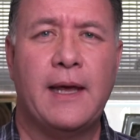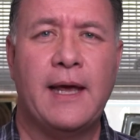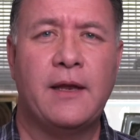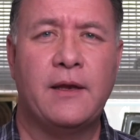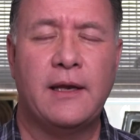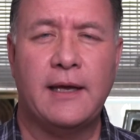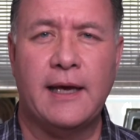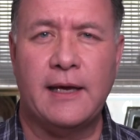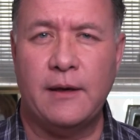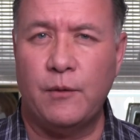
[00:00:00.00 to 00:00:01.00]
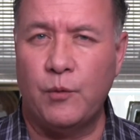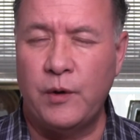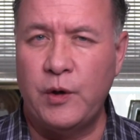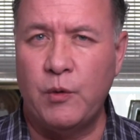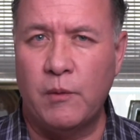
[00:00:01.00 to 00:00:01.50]
And eh,
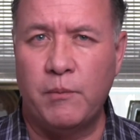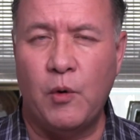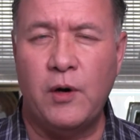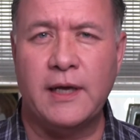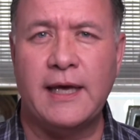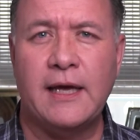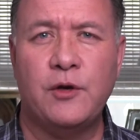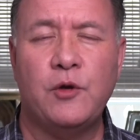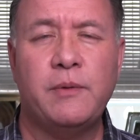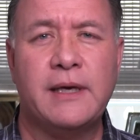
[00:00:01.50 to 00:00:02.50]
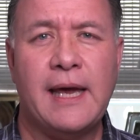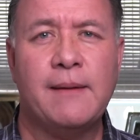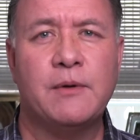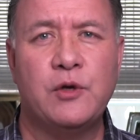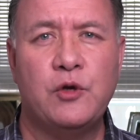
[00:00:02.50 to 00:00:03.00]
when you were born again, you
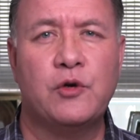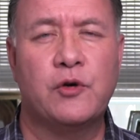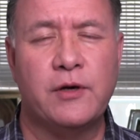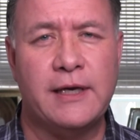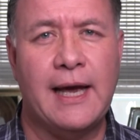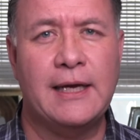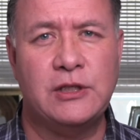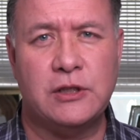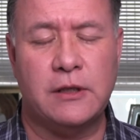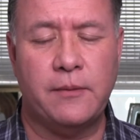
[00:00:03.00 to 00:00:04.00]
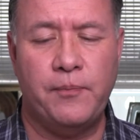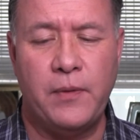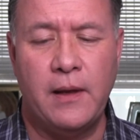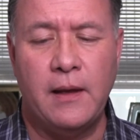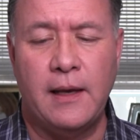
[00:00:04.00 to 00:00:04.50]
became a new creation.
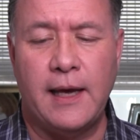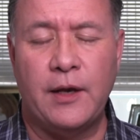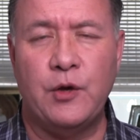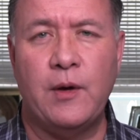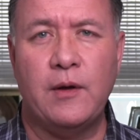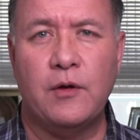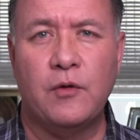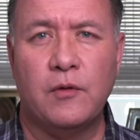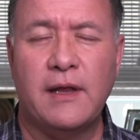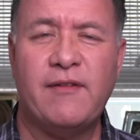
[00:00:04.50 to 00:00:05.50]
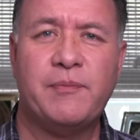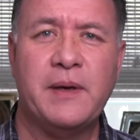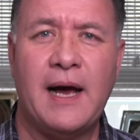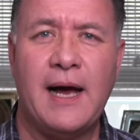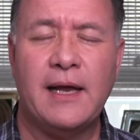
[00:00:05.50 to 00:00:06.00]
And you, you left
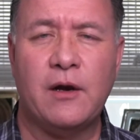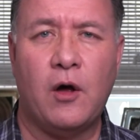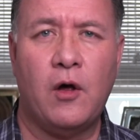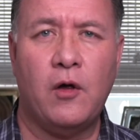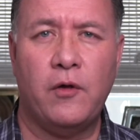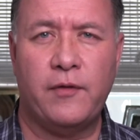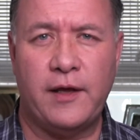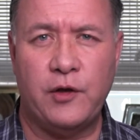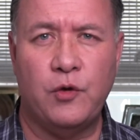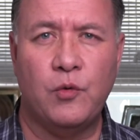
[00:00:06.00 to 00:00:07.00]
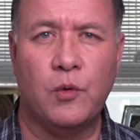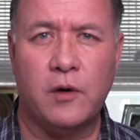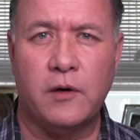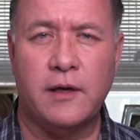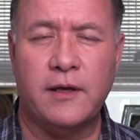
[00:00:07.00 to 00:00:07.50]
behind all that you
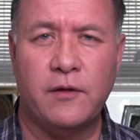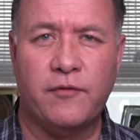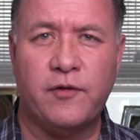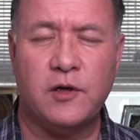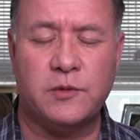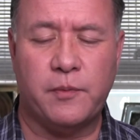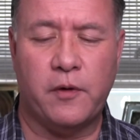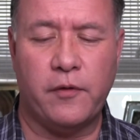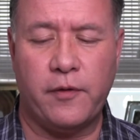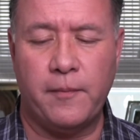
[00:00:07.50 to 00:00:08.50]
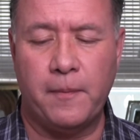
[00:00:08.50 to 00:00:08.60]
were in the first birth.